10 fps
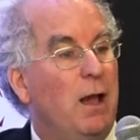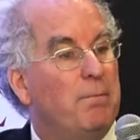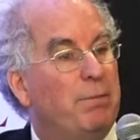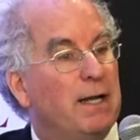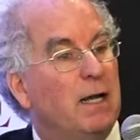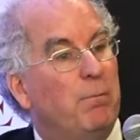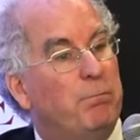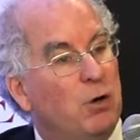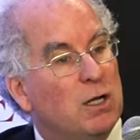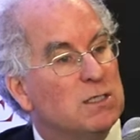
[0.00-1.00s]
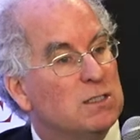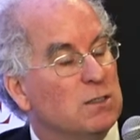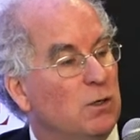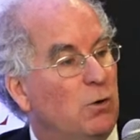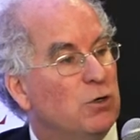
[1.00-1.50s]
but
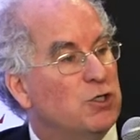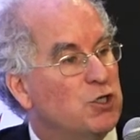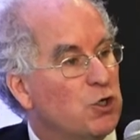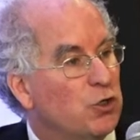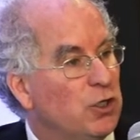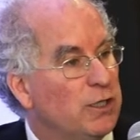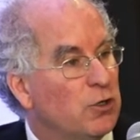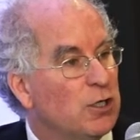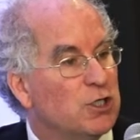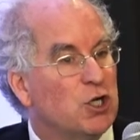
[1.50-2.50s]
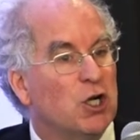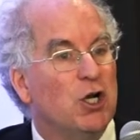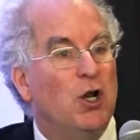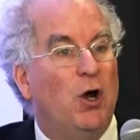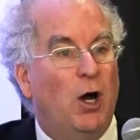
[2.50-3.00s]
books or journal
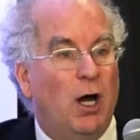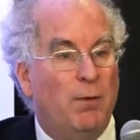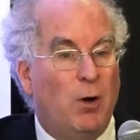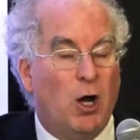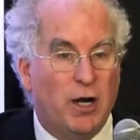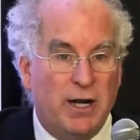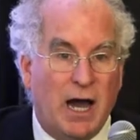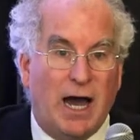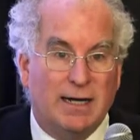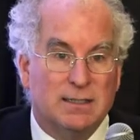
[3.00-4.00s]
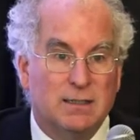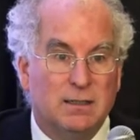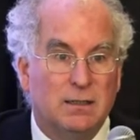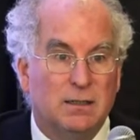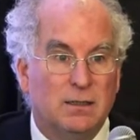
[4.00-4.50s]
literature are not.
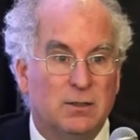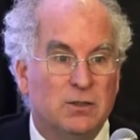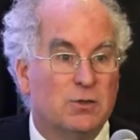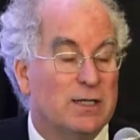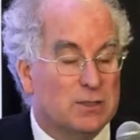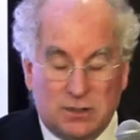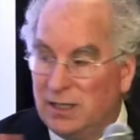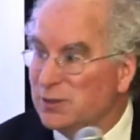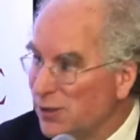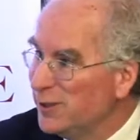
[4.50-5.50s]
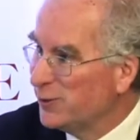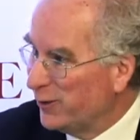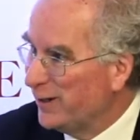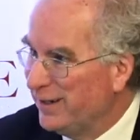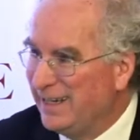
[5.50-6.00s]
So I turned to
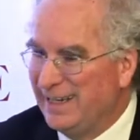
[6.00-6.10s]
her